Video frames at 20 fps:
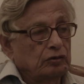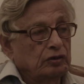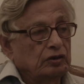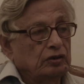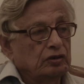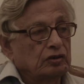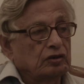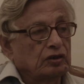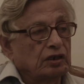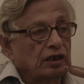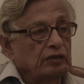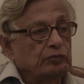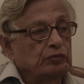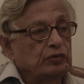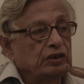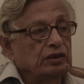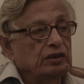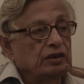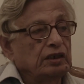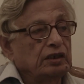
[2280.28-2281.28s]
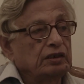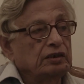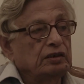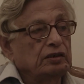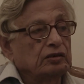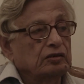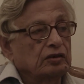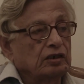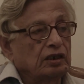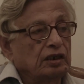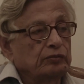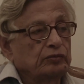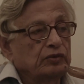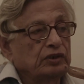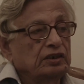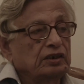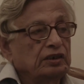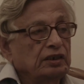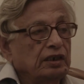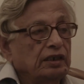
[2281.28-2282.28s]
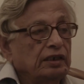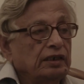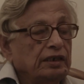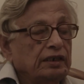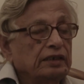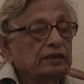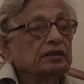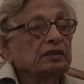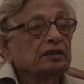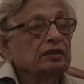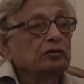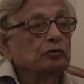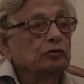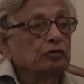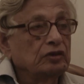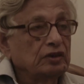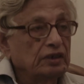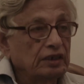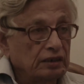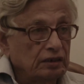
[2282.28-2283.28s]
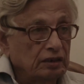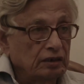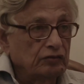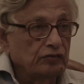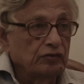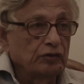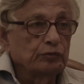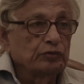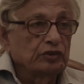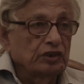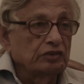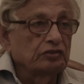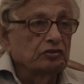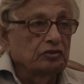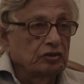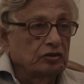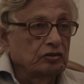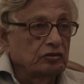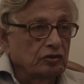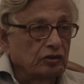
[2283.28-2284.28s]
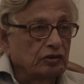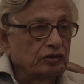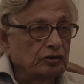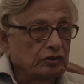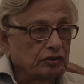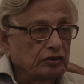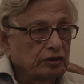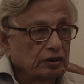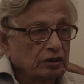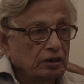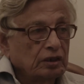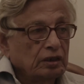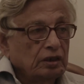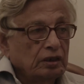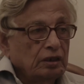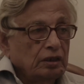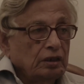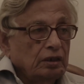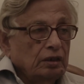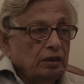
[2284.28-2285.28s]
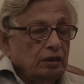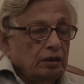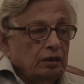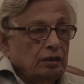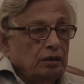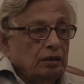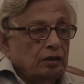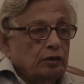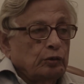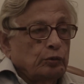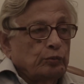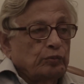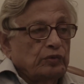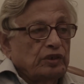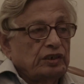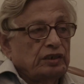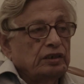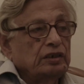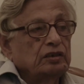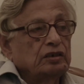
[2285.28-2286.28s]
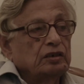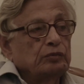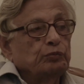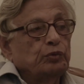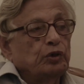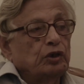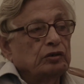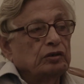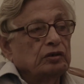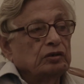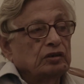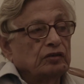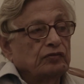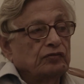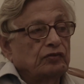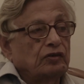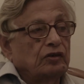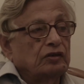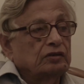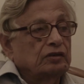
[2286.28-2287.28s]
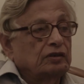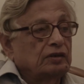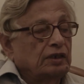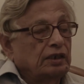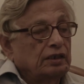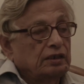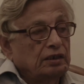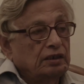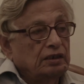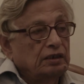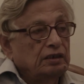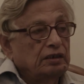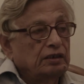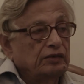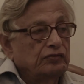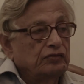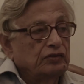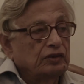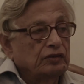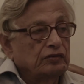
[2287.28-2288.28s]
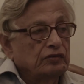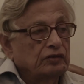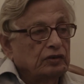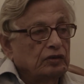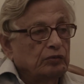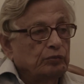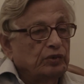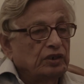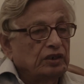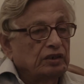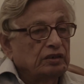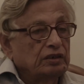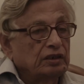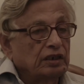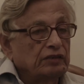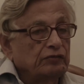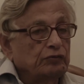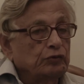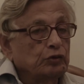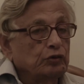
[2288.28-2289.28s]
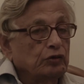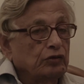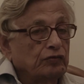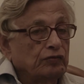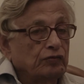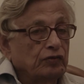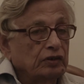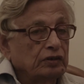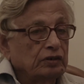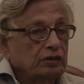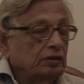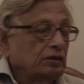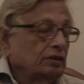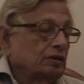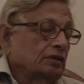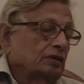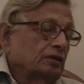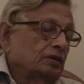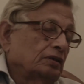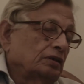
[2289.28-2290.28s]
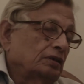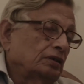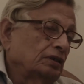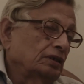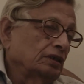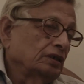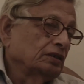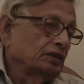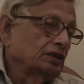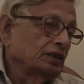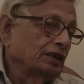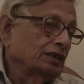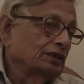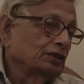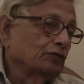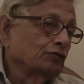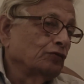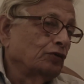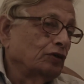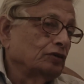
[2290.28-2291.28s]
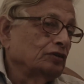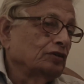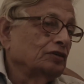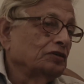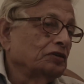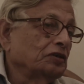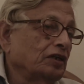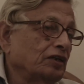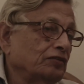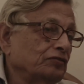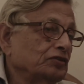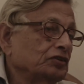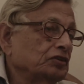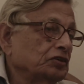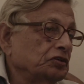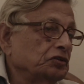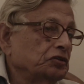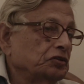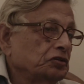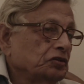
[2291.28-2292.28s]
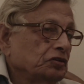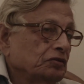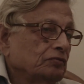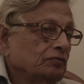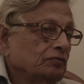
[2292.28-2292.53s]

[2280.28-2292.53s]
he describes India as he could get it from Sanskrit sources. He is important, of course, that he gives us a bird's eye view of what Indian science was in the 11th century.